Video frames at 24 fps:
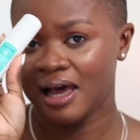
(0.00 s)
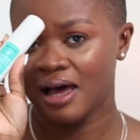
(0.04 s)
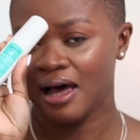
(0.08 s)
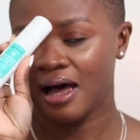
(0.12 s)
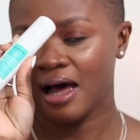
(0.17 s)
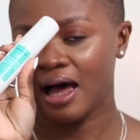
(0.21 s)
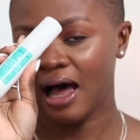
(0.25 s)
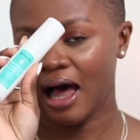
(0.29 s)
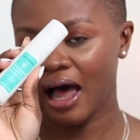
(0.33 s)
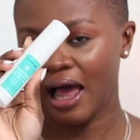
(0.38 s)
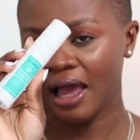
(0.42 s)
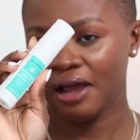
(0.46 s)

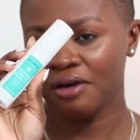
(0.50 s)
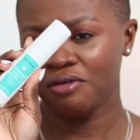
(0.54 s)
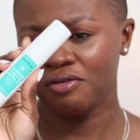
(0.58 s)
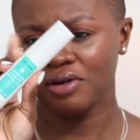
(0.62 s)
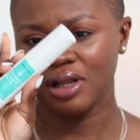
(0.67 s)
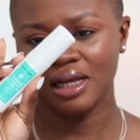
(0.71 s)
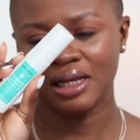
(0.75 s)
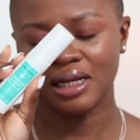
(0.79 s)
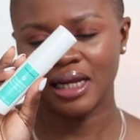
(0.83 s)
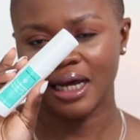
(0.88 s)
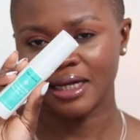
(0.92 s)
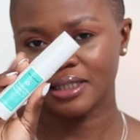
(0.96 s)
I
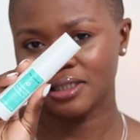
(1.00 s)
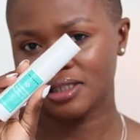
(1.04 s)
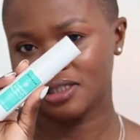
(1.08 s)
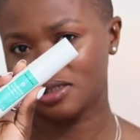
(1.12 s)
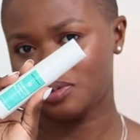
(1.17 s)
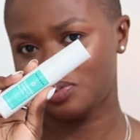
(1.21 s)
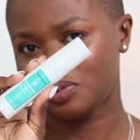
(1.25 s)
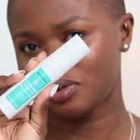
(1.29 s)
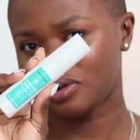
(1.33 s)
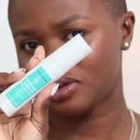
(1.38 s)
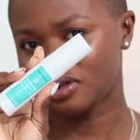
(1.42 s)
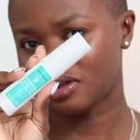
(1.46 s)
really like this
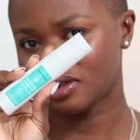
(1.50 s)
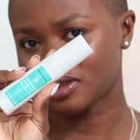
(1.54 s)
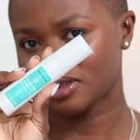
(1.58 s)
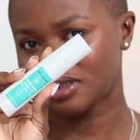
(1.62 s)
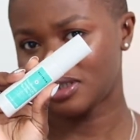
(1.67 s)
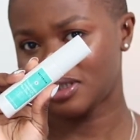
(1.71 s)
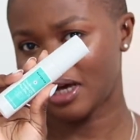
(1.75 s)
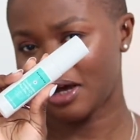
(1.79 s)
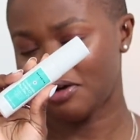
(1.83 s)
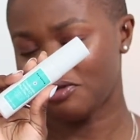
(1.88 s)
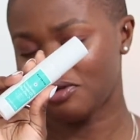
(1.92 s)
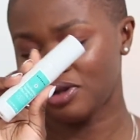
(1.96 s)
product.
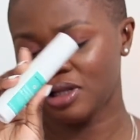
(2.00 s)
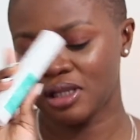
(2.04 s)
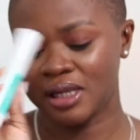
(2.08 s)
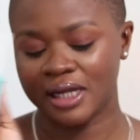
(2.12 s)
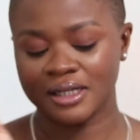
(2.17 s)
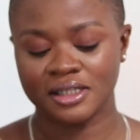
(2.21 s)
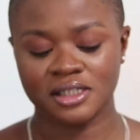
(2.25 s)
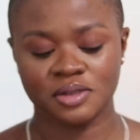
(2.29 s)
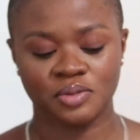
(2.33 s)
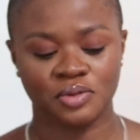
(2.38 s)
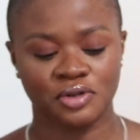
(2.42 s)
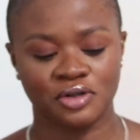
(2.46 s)
I really like
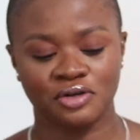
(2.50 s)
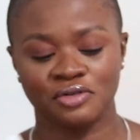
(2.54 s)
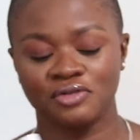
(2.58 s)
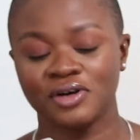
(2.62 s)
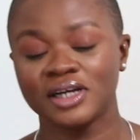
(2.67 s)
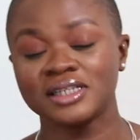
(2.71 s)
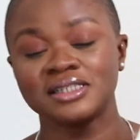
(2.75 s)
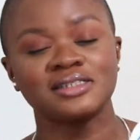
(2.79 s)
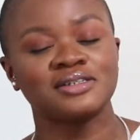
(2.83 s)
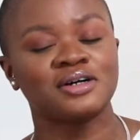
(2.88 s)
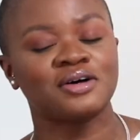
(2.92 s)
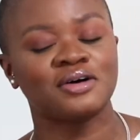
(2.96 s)
this product.
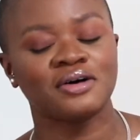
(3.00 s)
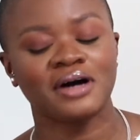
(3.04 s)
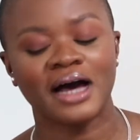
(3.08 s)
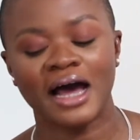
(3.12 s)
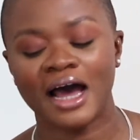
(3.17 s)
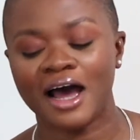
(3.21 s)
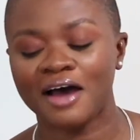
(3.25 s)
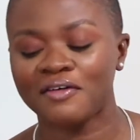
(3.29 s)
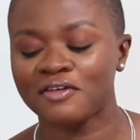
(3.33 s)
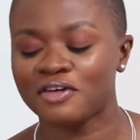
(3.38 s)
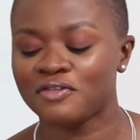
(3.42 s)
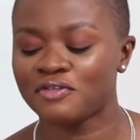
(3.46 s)
Right now, I
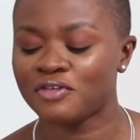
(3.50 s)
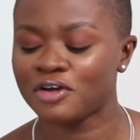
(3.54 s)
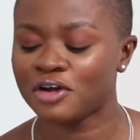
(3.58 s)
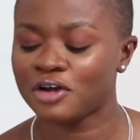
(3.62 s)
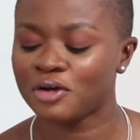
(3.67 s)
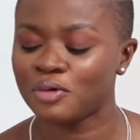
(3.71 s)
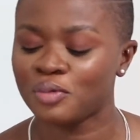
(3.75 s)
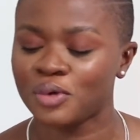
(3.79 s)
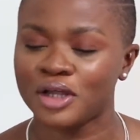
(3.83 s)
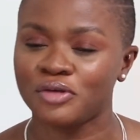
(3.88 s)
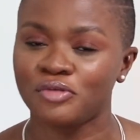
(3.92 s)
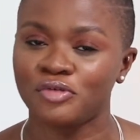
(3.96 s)
have a very
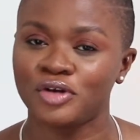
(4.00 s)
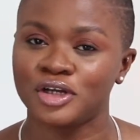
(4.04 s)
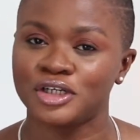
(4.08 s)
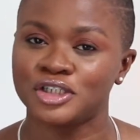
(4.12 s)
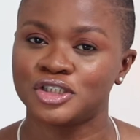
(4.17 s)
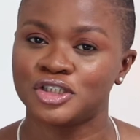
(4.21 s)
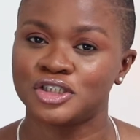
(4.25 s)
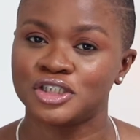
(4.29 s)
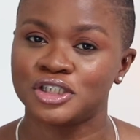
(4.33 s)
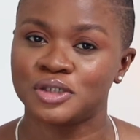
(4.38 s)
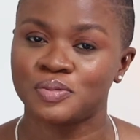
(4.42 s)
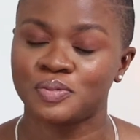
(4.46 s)
weird
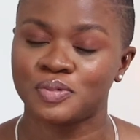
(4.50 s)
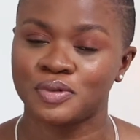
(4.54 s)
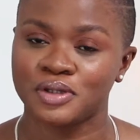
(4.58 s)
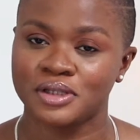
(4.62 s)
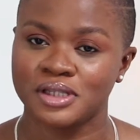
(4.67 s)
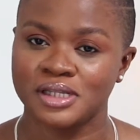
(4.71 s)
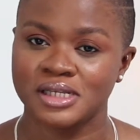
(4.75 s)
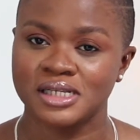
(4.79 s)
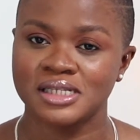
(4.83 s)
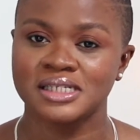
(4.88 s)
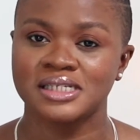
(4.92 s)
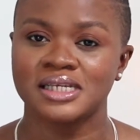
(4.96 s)
relationship with
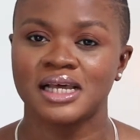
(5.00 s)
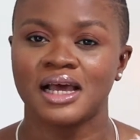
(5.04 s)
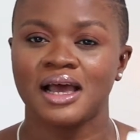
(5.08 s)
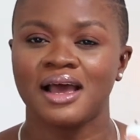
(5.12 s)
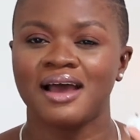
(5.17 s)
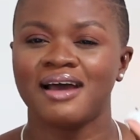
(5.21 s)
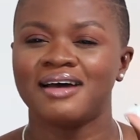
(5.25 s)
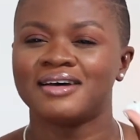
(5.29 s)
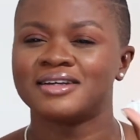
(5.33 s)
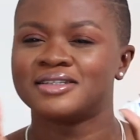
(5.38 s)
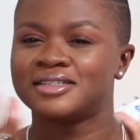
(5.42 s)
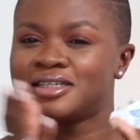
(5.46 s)
it.
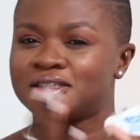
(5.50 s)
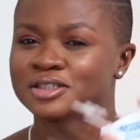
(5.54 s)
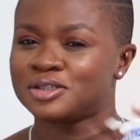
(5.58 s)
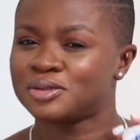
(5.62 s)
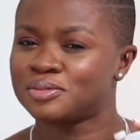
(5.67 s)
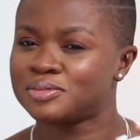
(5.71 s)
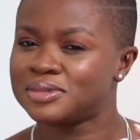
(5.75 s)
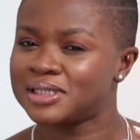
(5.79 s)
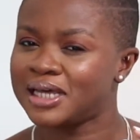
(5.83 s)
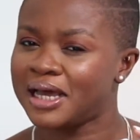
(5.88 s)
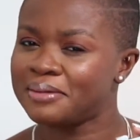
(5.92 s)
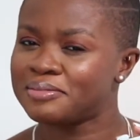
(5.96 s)
There's
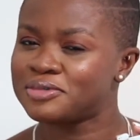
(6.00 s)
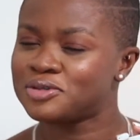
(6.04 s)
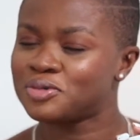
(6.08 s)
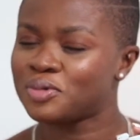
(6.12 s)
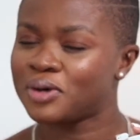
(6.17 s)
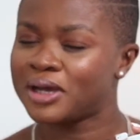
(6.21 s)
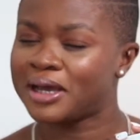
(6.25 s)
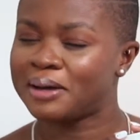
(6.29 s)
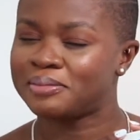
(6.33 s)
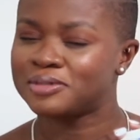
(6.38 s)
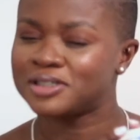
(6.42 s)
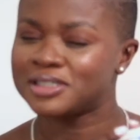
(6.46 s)
some times
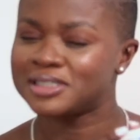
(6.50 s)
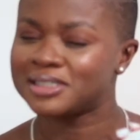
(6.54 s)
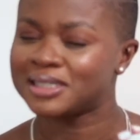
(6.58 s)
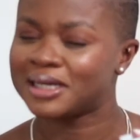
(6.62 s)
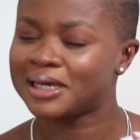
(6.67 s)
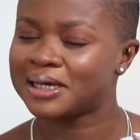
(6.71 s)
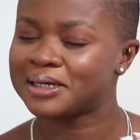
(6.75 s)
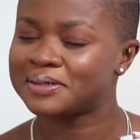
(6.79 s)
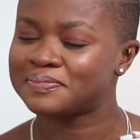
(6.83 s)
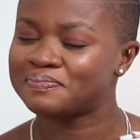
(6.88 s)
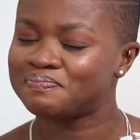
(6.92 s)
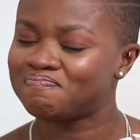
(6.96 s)
where I'm just
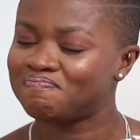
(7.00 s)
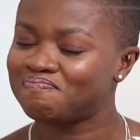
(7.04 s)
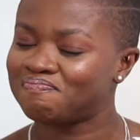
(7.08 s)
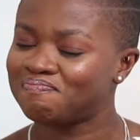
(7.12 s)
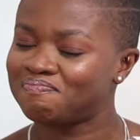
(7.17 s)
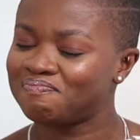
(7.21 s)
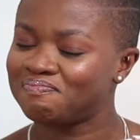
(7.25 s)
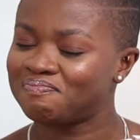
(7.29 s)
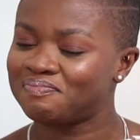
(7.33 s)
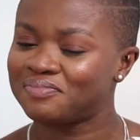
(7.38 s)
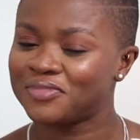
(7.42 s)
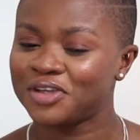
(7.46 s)
like,
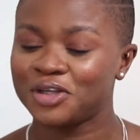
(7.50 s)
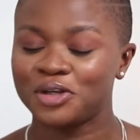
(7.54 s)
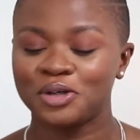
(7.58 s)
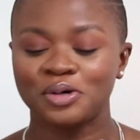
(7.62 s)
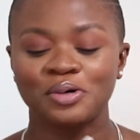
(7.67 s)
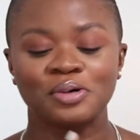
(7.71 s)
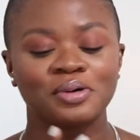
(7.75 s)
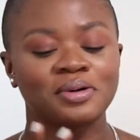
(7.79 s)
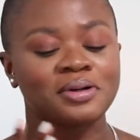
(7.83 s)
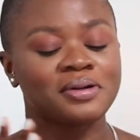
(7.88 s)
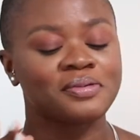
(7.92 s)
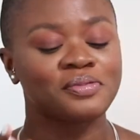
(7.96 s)
mm, you
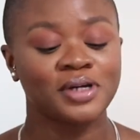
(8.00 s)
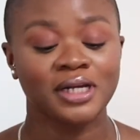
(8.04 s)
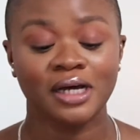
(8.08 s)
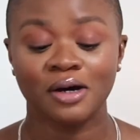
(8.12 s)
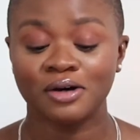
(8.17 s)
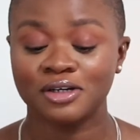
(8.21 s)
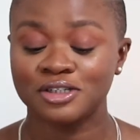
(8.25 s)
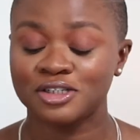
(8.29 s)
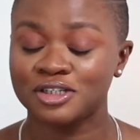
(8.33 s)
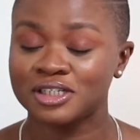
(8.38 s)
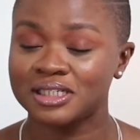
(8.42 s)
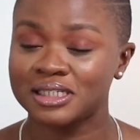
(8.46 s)
know, when I
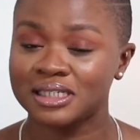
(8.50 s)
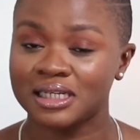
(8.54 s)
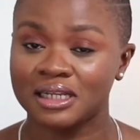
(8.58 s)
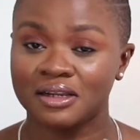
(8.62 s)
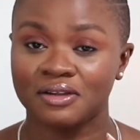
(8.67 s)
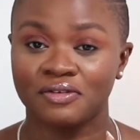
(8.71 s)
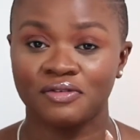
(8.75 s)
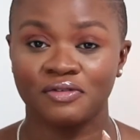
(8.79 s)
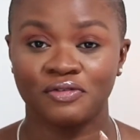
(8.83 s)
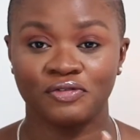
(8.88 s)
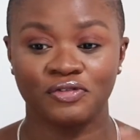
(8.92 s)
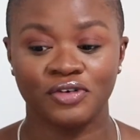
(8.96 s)
was using
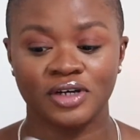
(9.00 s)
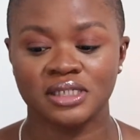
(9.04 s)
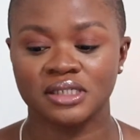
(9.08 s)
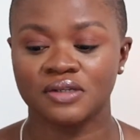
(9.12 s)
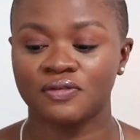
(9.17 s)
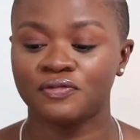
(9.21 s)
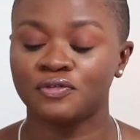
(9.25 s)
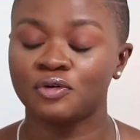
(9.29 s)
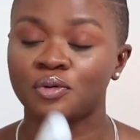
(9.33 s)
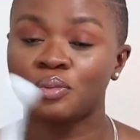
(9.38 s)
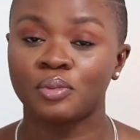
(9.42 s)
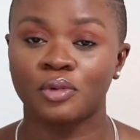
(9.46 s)
the first
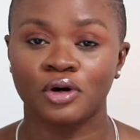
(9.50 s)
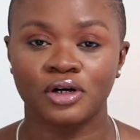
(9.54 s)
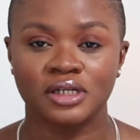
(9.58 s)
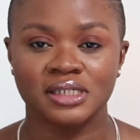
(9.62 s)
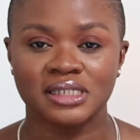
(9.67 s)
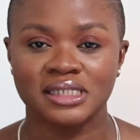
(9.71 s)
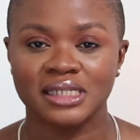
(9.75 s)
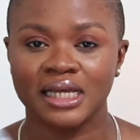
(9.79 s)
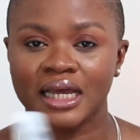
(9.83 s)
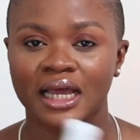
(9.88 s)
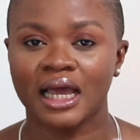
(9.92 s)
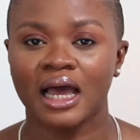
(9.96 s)
few
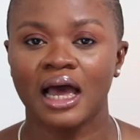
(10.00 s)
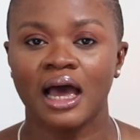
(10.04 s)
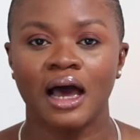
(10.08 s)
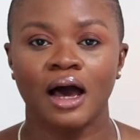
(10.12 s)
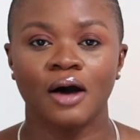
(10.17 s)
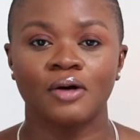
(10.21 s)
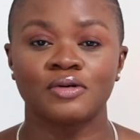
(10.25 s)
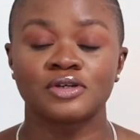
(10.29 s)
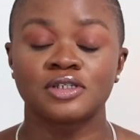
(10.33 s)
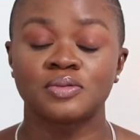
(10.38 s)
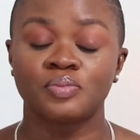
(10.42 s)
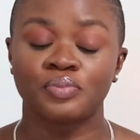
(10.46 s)
months, like
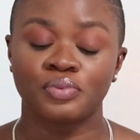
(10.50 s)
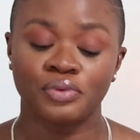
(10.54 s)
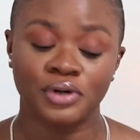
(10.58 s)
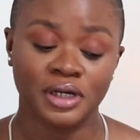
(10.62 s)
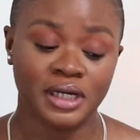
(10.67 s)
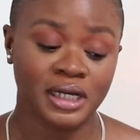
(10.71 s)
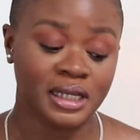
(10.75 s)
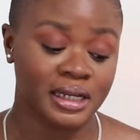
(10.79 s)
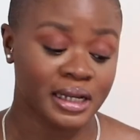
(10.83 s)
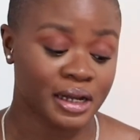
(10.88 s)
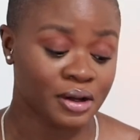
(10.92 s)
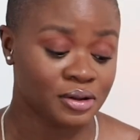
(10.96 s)
I was
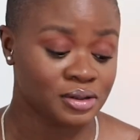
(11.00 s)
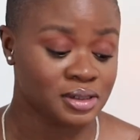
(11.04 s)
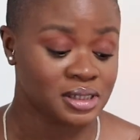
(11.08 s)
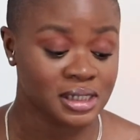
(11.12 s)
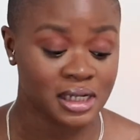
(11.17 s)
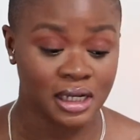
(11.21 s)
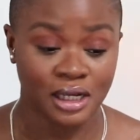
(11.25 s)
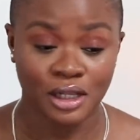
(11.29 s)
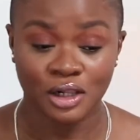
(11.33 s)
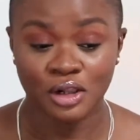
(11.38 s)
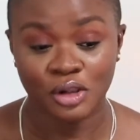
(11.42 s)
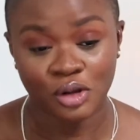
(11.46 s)
breaking out
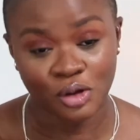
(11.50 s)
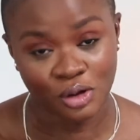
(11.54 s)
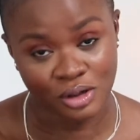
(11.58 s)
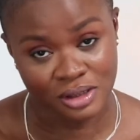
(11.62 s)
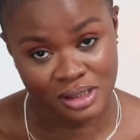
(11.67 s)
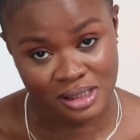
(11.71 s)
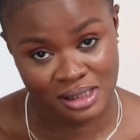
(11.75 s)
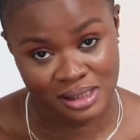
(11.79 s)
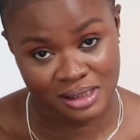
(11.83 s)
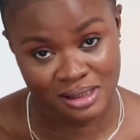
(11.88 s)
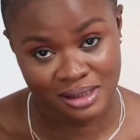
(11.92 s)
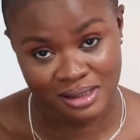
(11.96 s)
a
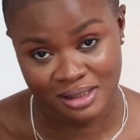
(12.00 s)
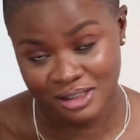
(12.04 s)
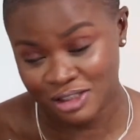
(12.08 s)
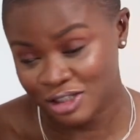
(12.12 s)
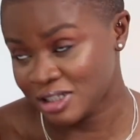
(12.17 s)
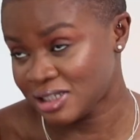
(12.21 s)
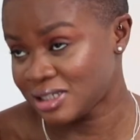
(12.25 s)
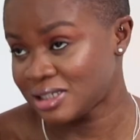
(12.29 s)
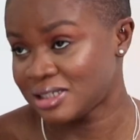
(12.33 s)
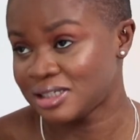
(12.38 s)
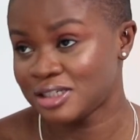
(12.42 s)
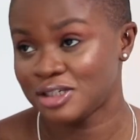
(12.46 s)
lot,
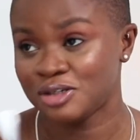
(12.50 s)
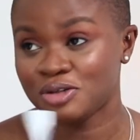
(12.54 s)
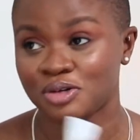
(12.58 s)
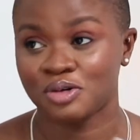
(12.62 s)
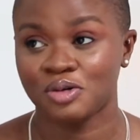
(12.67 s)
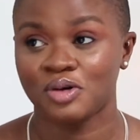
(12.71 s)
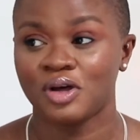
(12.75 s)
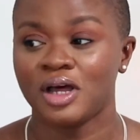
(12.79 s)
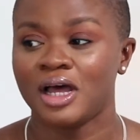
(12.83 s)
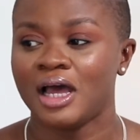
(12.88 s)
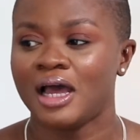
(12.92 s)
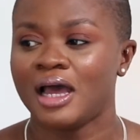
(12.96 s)
just you
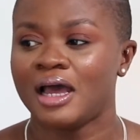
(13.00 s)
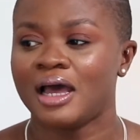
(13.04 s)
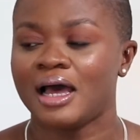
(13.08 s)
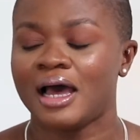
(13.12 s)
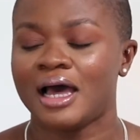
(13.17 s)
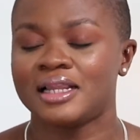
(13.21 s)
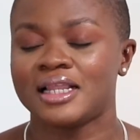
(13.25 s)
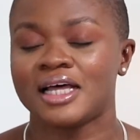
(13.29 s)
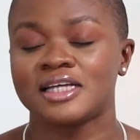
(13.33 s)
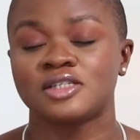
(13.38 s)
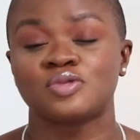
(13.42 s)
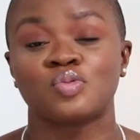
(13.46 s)
know,
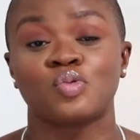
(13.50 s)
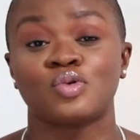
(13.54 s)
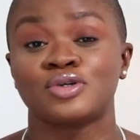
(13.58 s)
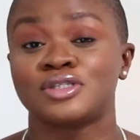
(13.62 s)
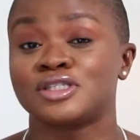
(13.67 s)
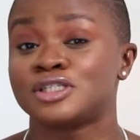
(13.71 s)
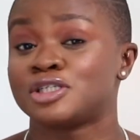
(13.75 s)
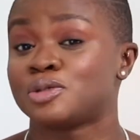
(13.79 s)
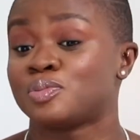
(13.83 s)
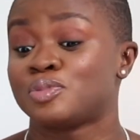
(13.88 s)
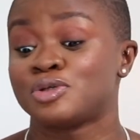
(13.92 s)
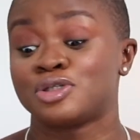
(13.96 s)
and that's what
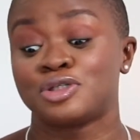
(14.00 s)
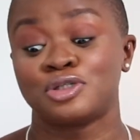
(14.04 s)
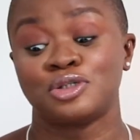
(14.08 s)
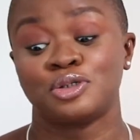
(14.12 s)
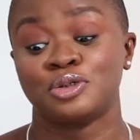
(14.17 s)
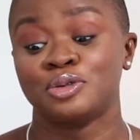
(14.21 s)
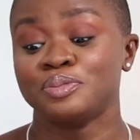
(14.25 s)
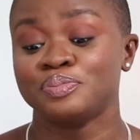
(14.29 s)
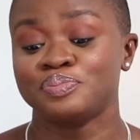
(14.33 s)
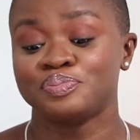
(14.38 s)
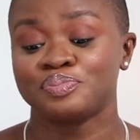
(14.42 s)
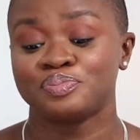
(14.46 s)
it's supposed to
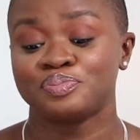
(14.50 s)
do,